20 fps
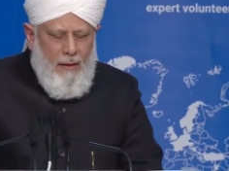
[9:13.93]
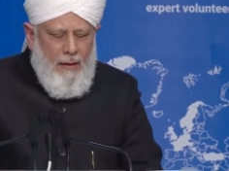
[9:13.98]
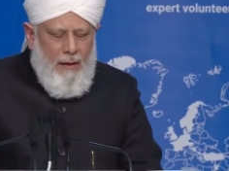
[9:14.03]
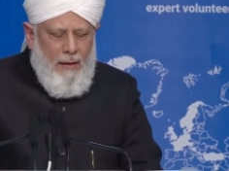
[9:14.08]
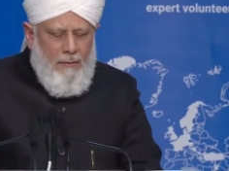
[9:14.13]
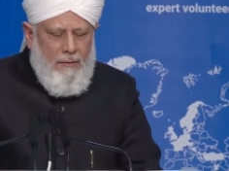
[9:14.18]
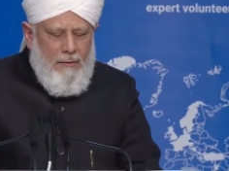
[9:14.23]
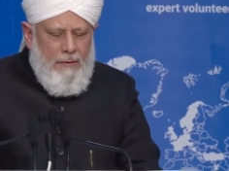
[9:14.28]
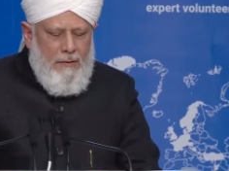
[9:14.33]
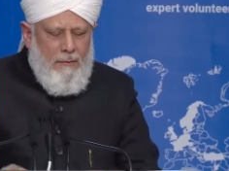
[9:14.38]

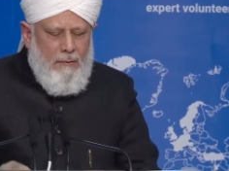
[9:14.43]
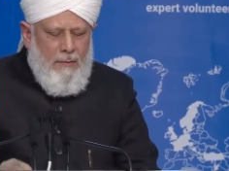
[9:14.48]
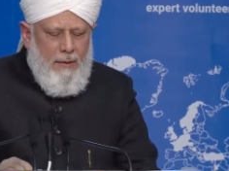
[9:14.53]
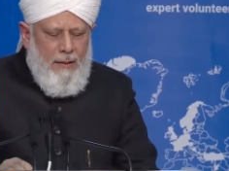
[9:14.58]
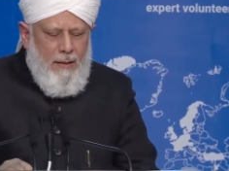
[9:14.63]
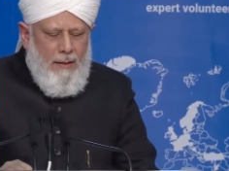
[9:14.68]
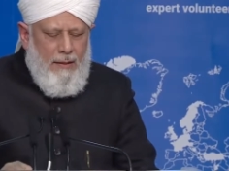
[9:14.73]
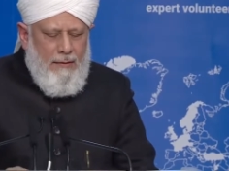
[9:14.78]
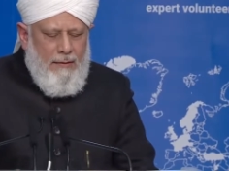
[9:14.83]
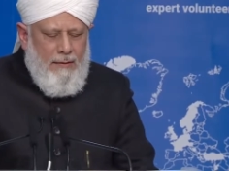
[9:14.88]
our
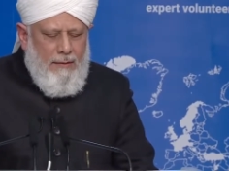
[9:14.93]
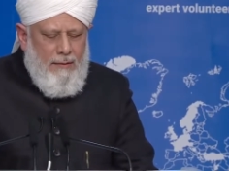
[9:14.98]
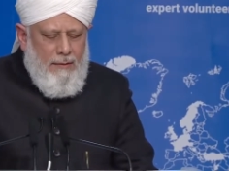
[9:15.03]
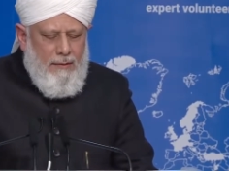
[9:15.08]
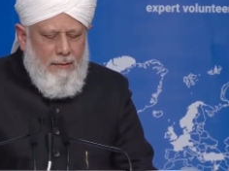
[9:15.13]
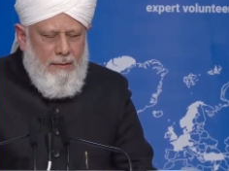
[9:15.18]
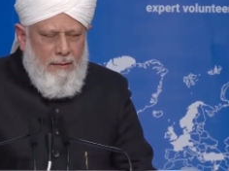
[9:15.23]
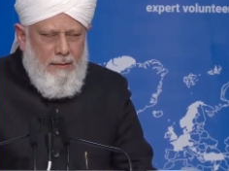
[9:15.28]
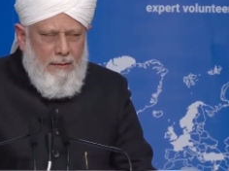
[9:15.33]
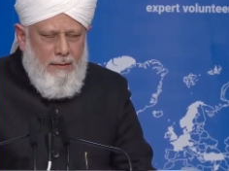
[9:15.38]
Jamaat
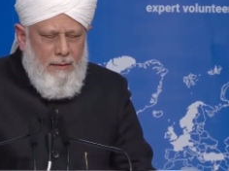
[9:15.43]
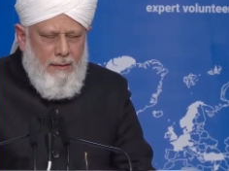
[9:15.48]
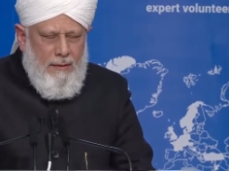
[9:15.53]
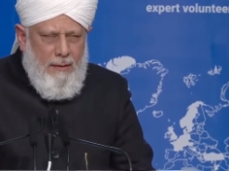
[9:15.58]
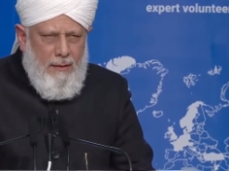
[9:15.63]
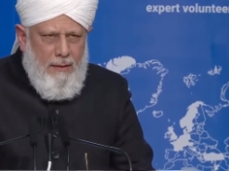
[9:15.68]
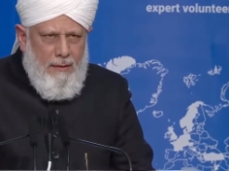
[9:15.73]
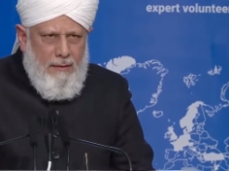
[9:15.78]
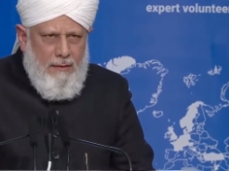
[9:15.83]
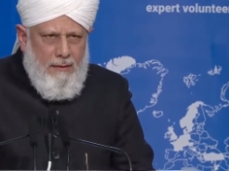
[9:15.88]

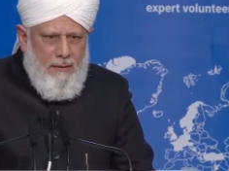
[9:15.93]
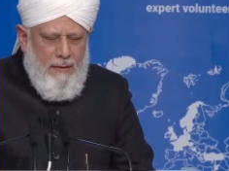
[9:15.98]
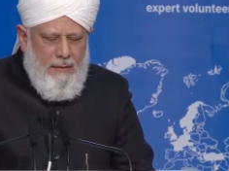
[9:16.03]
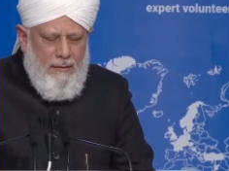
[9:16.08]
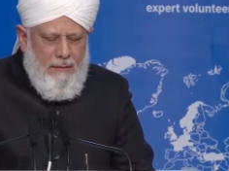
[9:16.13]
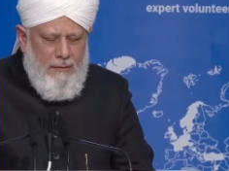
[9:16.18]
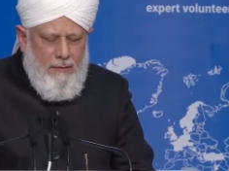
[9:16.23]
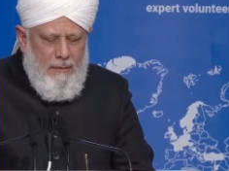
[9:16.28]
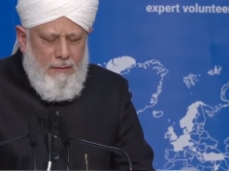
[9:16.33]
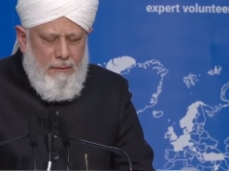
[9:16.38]
has
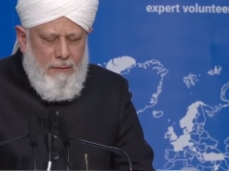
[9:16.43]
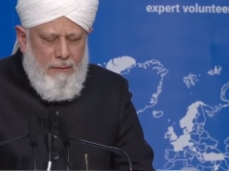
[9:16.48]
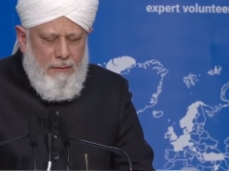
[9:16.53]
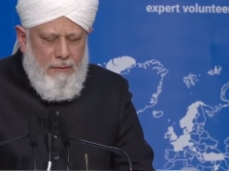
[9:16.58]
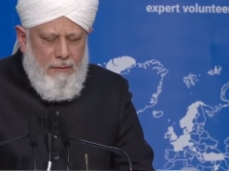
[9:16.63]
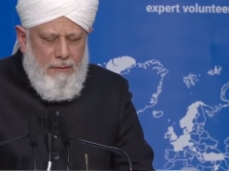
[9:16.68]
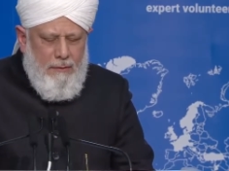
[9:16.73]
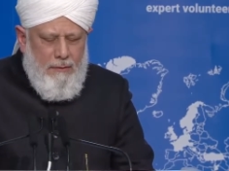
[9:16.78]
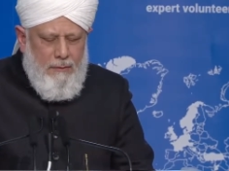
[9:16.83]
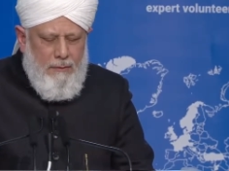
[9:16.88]

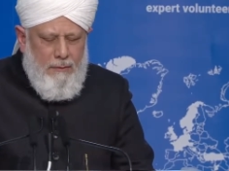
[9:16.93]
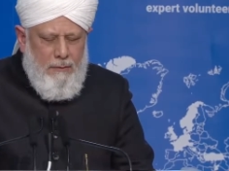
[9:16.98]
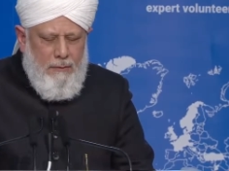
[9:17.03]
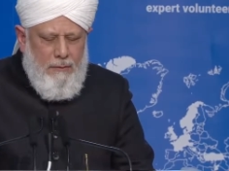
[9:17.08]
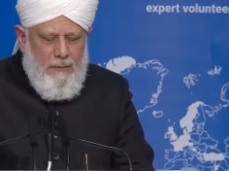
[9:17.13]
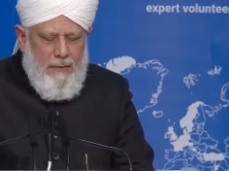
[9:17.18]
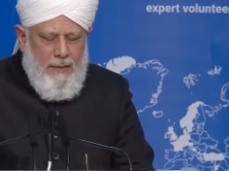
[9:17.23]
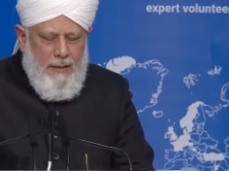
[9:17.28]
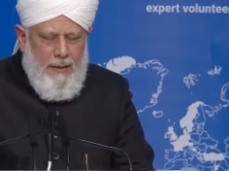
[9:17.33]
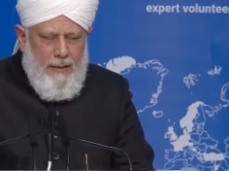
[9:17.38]
continued to
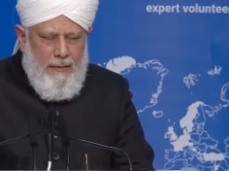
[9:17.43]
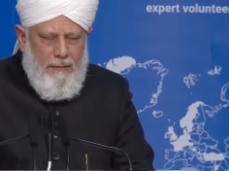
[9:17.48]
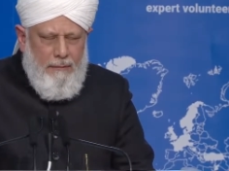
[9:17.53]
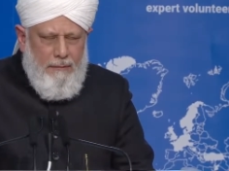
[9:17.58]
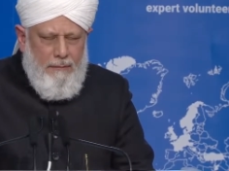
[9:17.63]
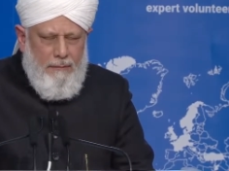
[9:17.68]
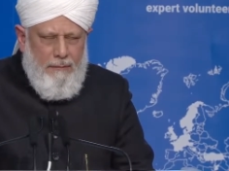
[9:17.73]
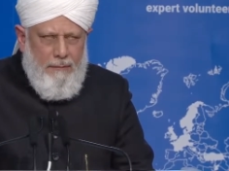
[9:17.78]
strive